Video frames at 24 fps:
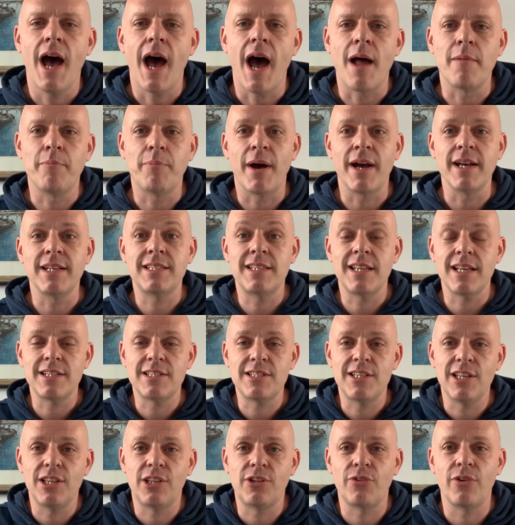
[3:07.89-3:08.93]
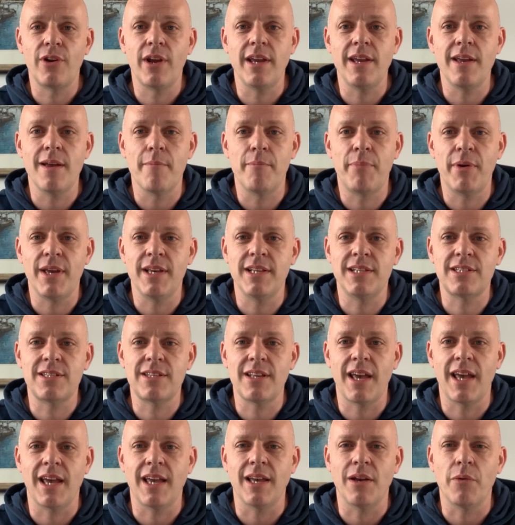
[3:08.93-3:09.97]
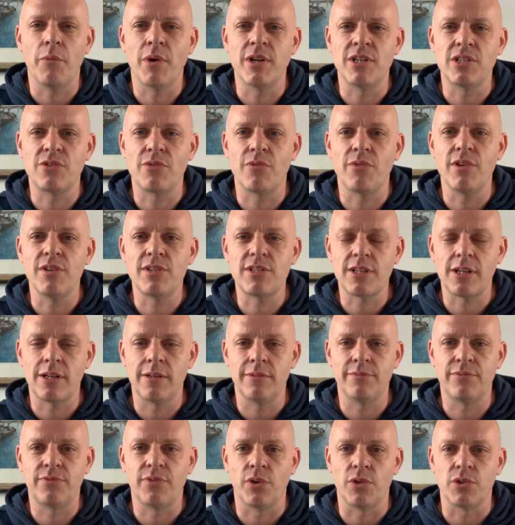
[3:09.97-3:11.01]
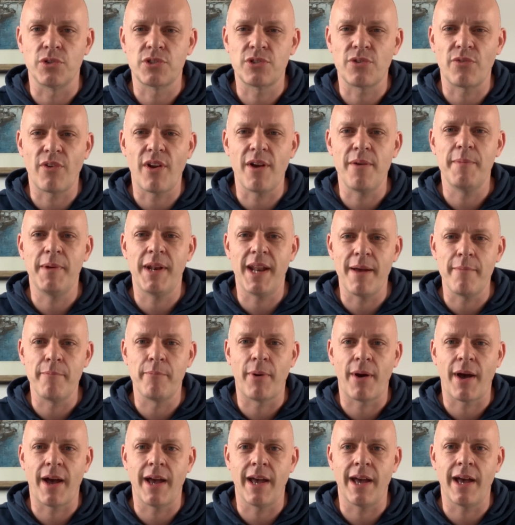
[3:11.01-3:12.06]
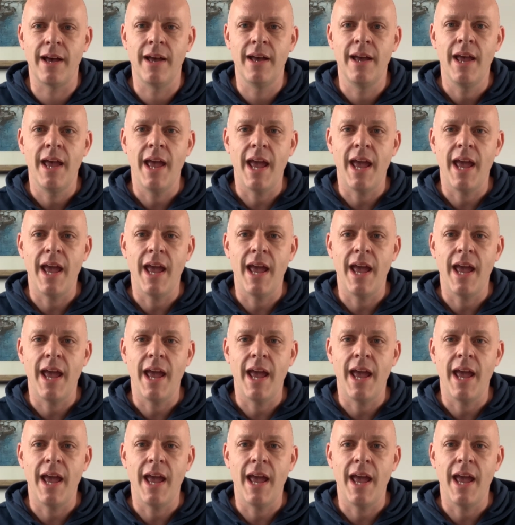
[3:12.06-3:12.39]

And by 63 BC, when Jerusalem falls, the Roman Empire